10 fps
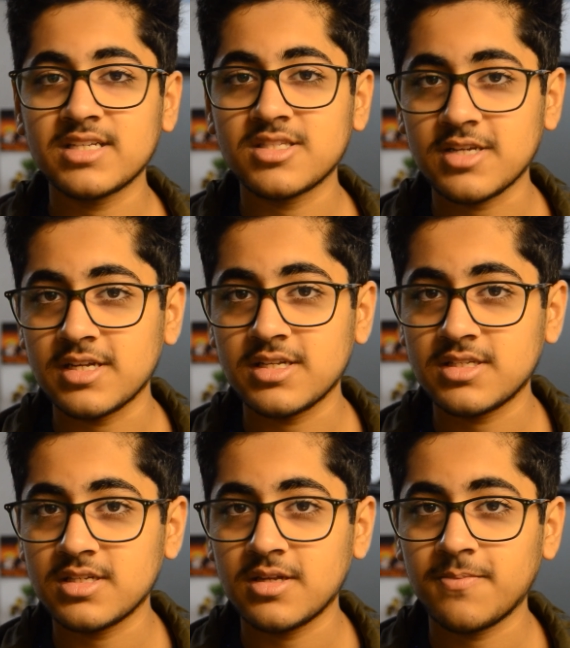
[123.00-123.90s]

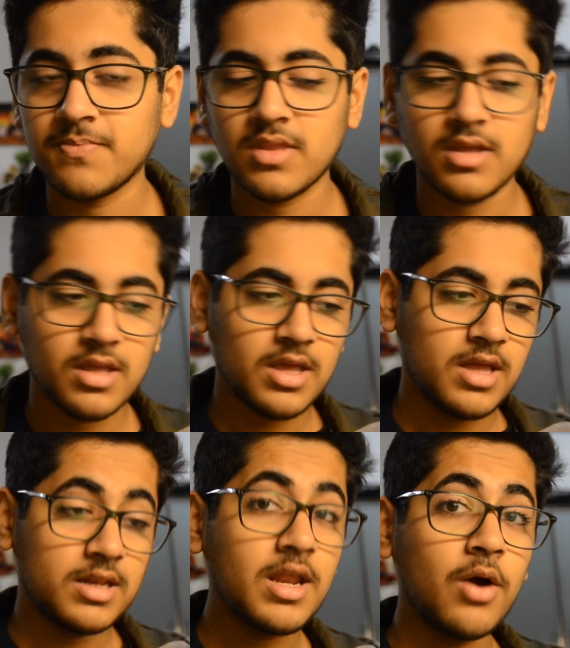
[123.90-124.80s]
X3s.
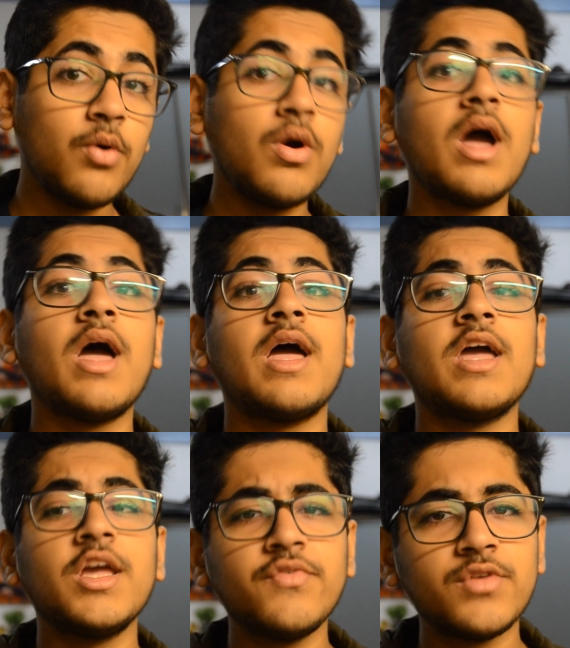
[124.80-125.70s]
Now,
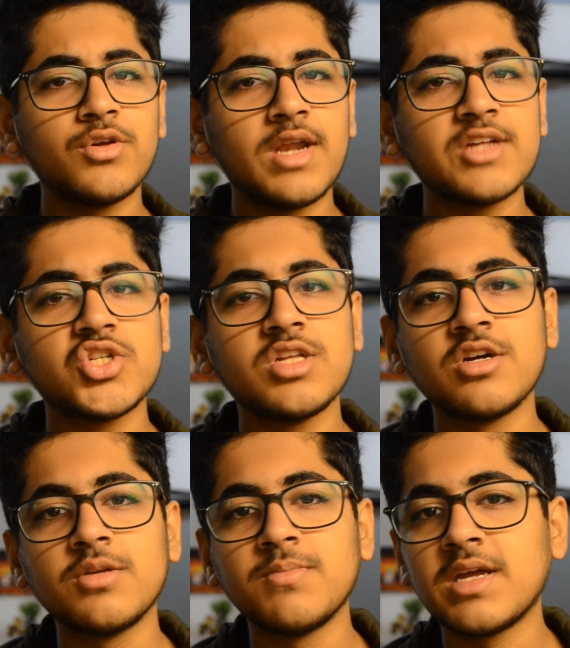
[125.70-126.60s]
if you're actually
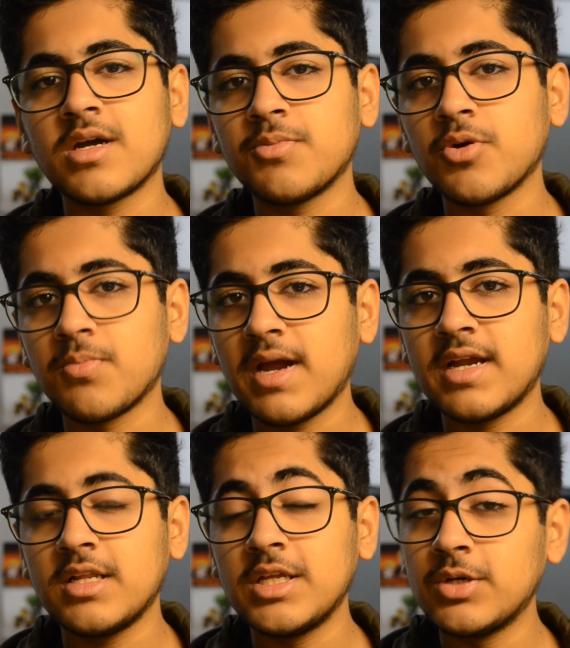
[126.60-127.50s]
going to make up your
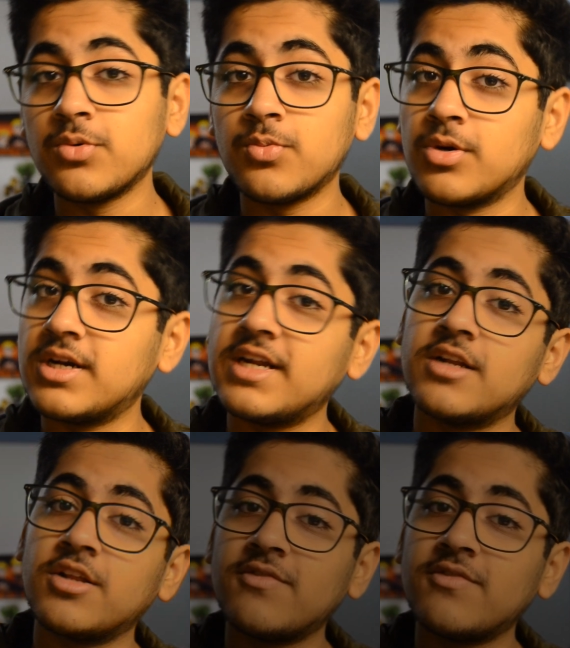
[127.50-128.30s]
mind, you would need a